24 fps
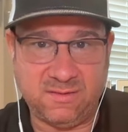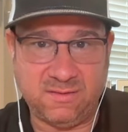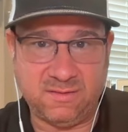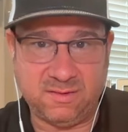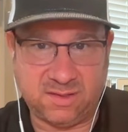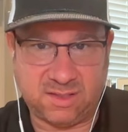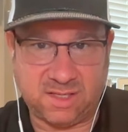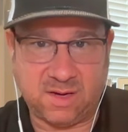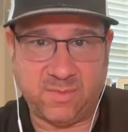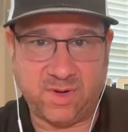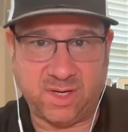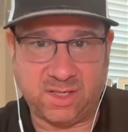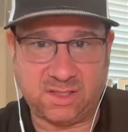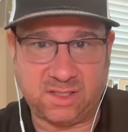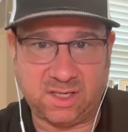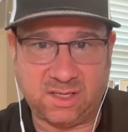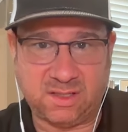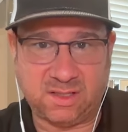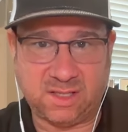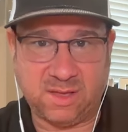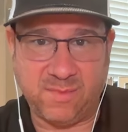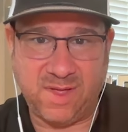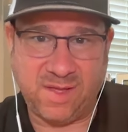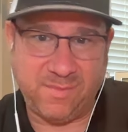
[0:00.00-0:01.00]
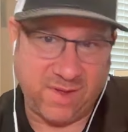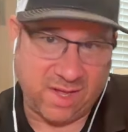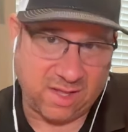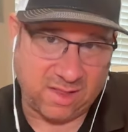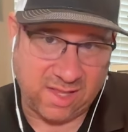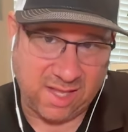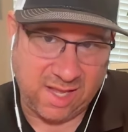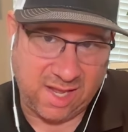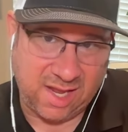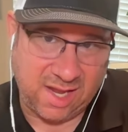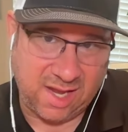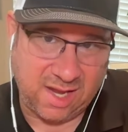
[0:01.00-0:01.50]
Does that make sense? They may be a
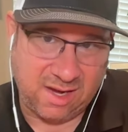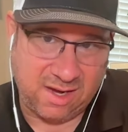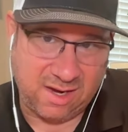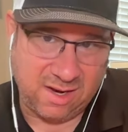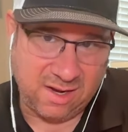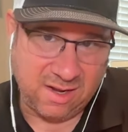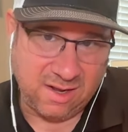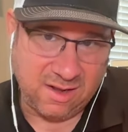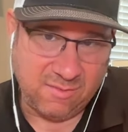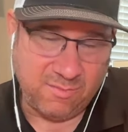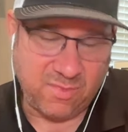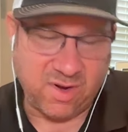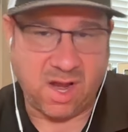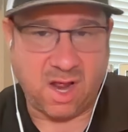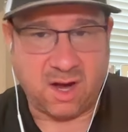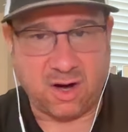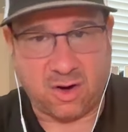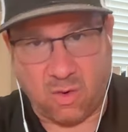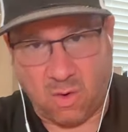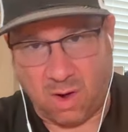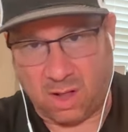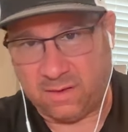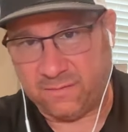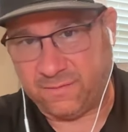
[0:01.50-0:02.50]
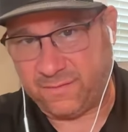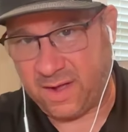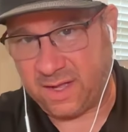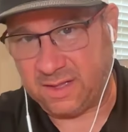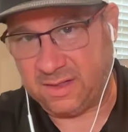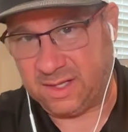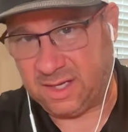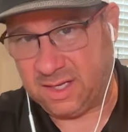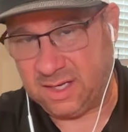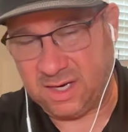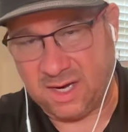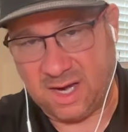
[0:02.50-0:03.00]
lead, but not a qualified
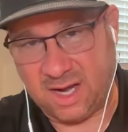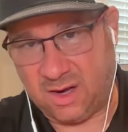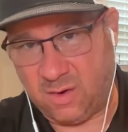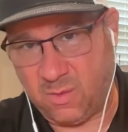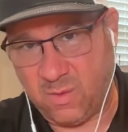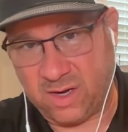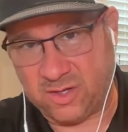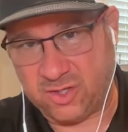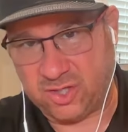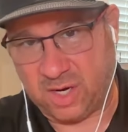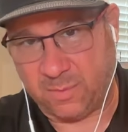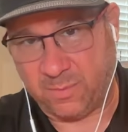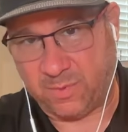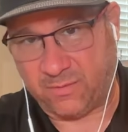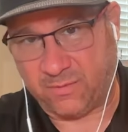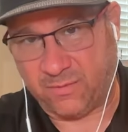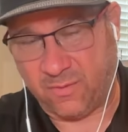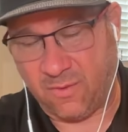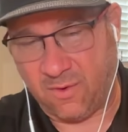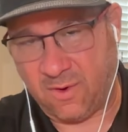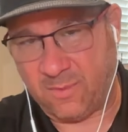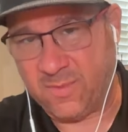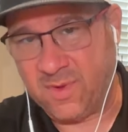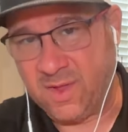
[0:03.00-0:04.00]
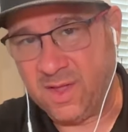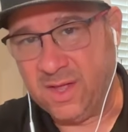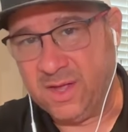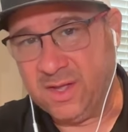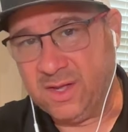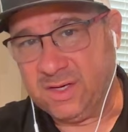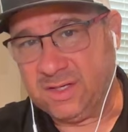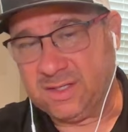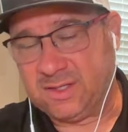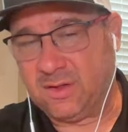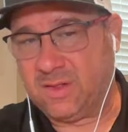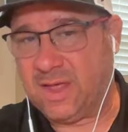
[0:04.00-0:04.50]
lead in any way, shape, or form.
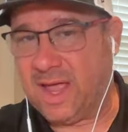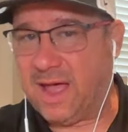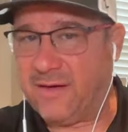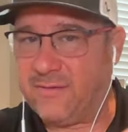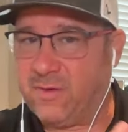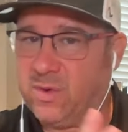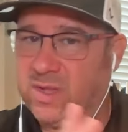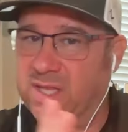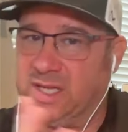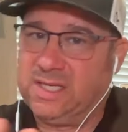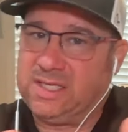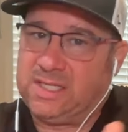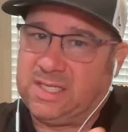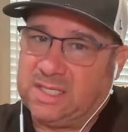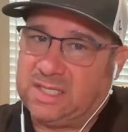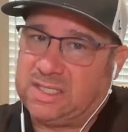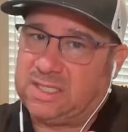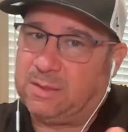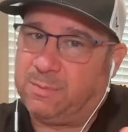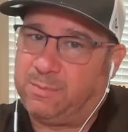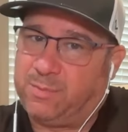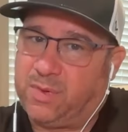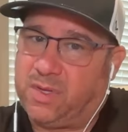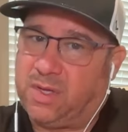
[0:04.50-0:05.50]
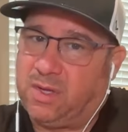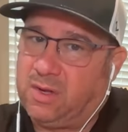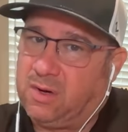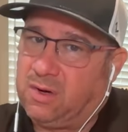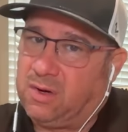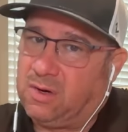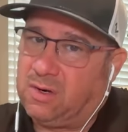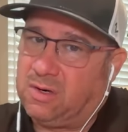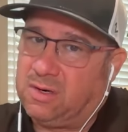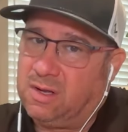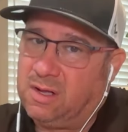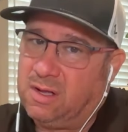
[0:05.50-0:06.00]
So they haven't really
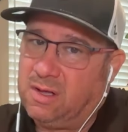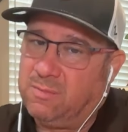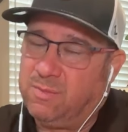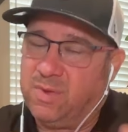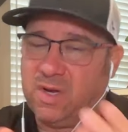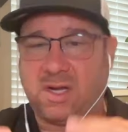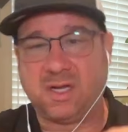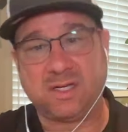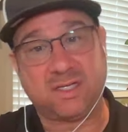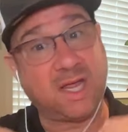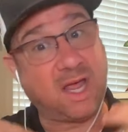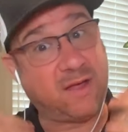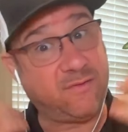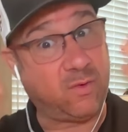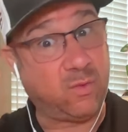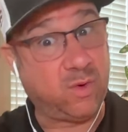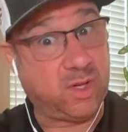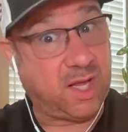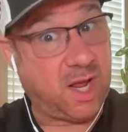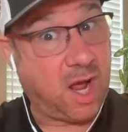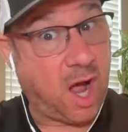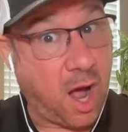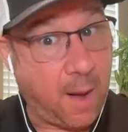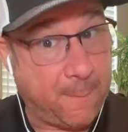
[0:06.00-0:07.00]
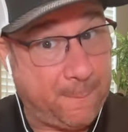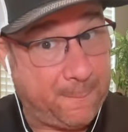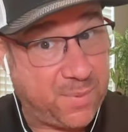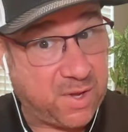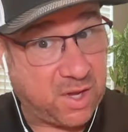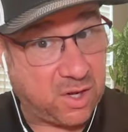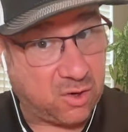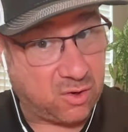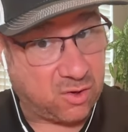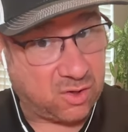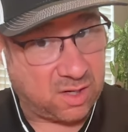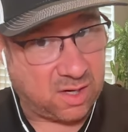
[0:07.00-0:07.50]
disappeared because they haven't really
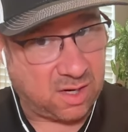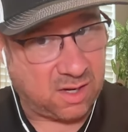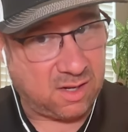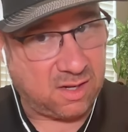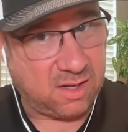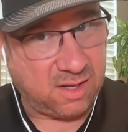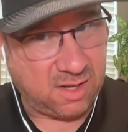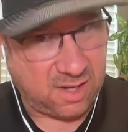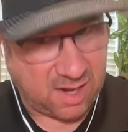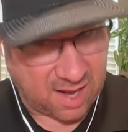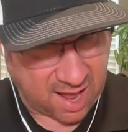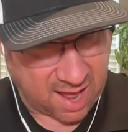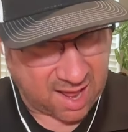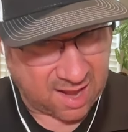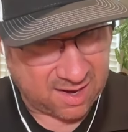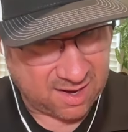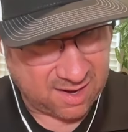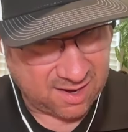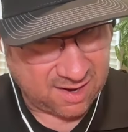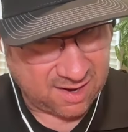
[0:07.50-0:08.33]
appeared yet.